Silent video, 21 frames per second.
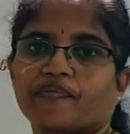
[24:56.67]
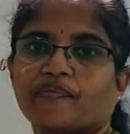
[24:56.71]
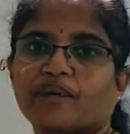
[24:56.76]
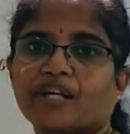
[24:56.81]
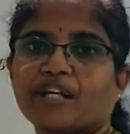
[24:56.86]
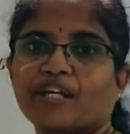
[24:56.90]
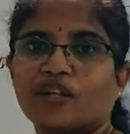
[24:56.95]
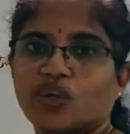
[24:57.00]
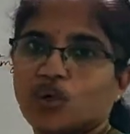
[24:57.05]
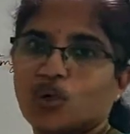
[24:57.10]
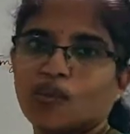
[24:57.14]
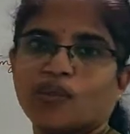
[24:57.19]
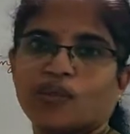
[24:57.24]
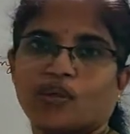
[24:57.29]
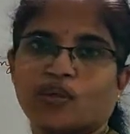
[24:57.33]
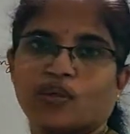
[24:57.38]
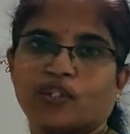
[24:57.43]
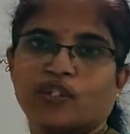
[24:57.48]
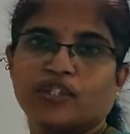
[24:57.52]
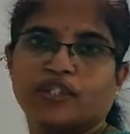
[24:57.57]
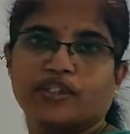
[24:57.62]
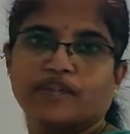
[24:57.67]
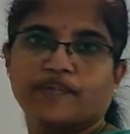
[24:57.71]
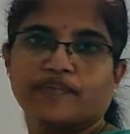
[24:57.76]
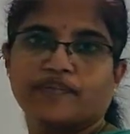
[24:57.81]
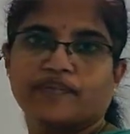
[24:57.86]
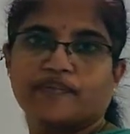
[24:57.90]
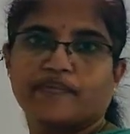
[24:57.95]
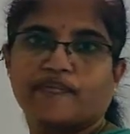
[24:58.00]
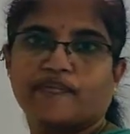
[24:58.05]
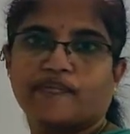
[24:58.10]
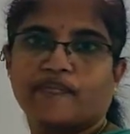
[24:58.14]
by glomerulus.
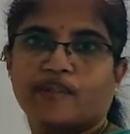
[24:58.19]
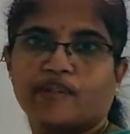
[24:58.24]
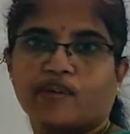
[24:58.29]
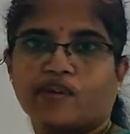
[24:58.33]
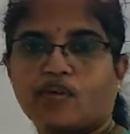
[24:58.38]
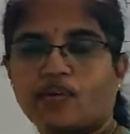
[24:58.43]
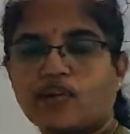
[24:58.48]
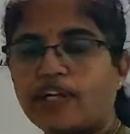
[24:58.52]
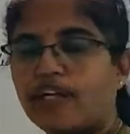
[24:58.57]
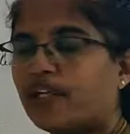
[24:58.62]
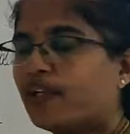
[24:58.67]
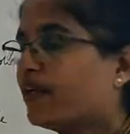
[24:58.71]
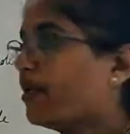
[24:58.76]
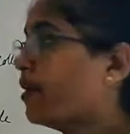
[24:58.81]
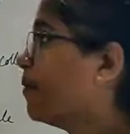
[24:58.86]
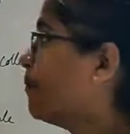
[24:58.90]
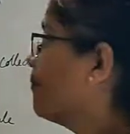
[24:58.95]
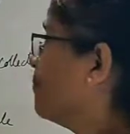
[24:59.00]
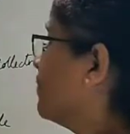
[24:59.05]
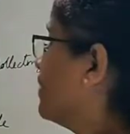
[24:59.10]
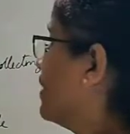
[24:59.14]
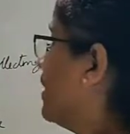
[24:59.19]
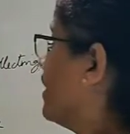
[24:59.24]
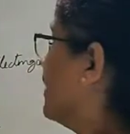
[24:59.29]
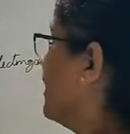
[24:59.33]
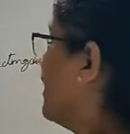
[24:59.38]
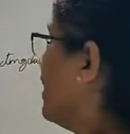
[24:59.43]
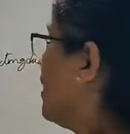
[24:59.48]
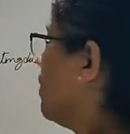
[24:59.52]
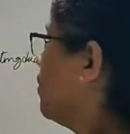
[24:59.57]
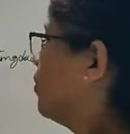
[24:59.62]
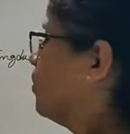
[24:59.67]
Okay.
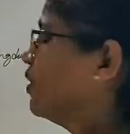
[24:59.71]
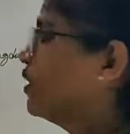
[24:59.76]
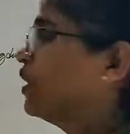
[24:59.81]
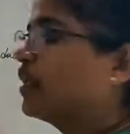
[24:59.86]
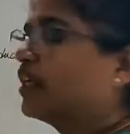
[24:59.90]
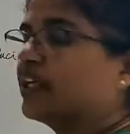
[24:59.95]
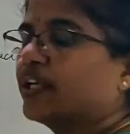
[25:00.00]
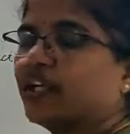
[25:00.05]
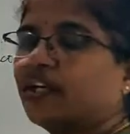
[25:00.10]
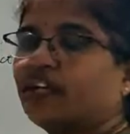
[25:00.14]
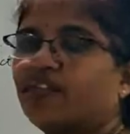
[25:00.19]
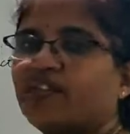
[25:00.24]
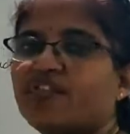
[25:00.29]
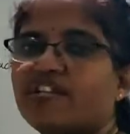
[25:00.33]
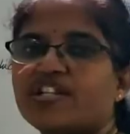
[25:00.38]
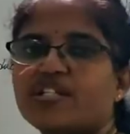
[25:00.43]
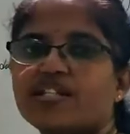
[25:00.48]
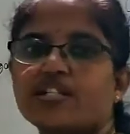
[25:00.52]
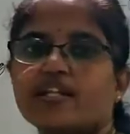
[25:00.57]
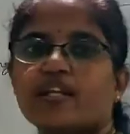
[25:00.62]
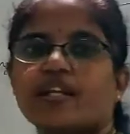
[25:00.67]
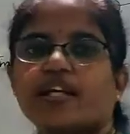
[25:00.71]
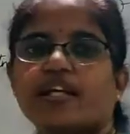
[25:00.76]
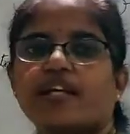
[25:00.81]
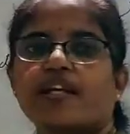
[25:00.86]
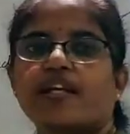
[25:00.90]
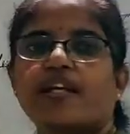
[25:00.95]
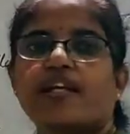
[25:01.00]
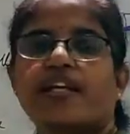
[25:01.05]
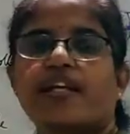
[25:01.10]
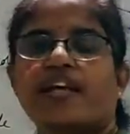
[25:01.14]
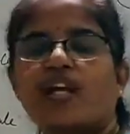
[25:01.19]
Now, can
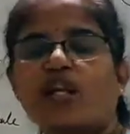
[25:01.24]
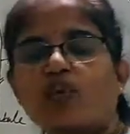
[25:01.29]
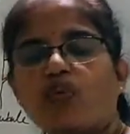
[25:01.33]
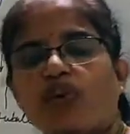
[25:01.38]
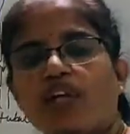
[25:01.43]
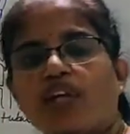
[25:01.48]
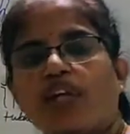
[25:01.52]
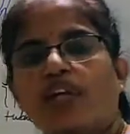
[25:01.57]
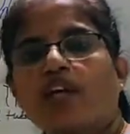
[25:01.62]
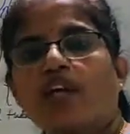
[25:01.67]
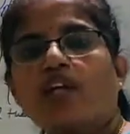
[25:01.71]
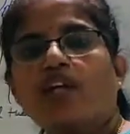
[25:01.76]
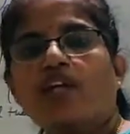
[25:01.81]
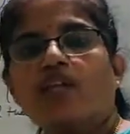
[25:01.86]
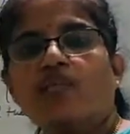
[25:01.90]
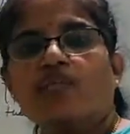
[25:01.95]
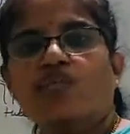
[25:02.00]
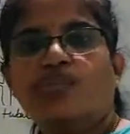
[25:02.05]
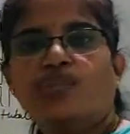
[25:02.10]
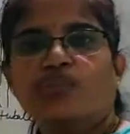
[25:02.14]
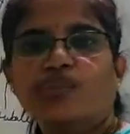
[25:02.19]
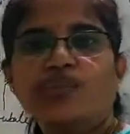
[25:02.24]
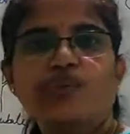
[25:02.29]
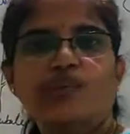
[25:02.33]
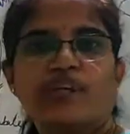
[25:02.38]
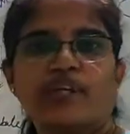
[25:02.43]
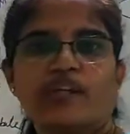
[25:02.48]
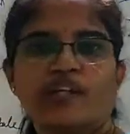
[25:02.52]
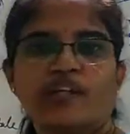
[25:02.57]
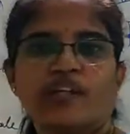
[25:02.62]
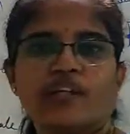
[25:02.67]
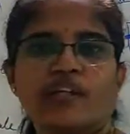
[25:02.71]
we control
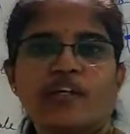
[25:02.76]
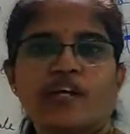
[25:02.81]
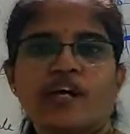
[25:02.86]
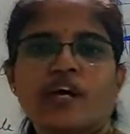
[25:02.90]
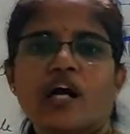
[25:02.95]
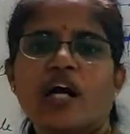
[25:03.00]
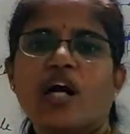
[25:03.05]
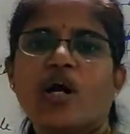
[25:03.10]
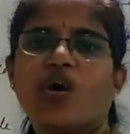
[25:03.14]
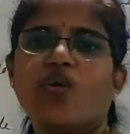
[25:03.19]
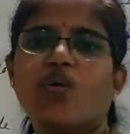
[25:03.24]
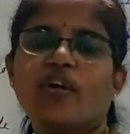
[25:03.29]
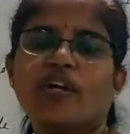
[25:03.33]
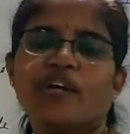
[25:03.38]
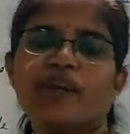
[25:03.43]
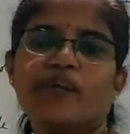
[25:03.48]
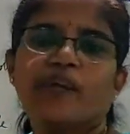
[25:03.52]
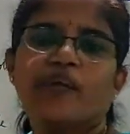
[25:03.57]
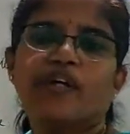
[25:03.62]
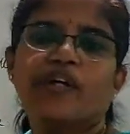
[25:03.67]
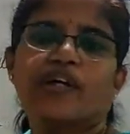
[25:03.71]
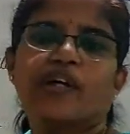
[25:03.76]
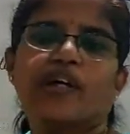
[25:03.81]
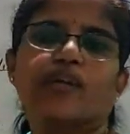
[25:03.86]
urine? How can we